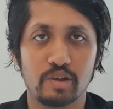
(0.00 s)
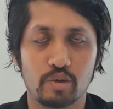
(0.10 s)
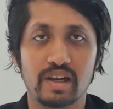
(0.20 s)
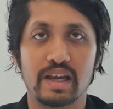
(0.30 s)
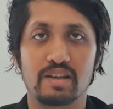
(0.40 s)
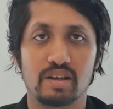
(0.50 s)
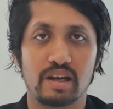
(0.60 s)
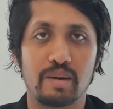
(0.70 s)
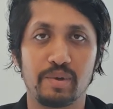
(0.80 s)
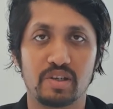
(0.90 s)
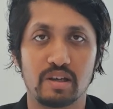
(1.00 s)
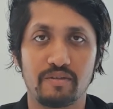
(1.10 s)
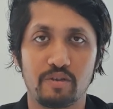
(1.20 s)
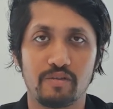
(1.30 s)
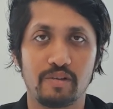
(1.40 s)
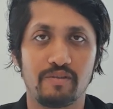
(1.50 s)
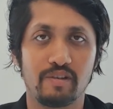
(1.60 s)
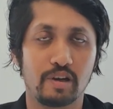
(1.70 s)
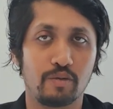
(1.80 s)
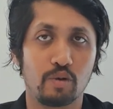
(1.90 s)
You will get admission if you
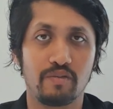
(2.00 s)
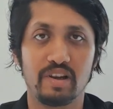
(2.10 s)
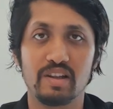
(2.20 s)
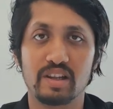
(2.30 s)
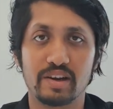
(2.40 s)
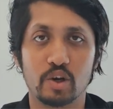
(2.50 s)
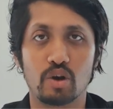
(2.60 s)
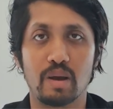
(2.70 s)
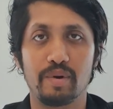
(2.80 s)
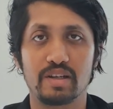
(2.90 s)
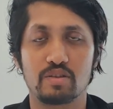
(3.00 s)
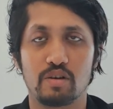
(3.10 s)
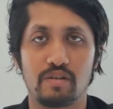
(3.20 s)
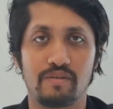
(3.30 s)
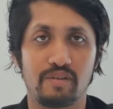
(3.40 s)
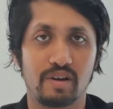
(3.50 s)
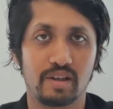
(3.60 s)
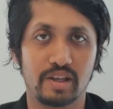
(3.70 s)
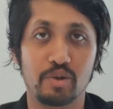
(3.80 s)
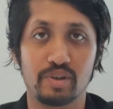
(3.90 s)
fulfill the requirements of
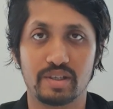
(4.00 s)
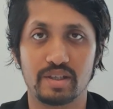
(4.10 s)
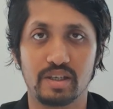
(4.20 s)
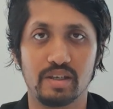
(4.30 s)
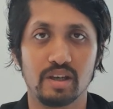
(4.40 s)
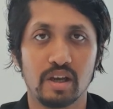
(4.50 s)
the university.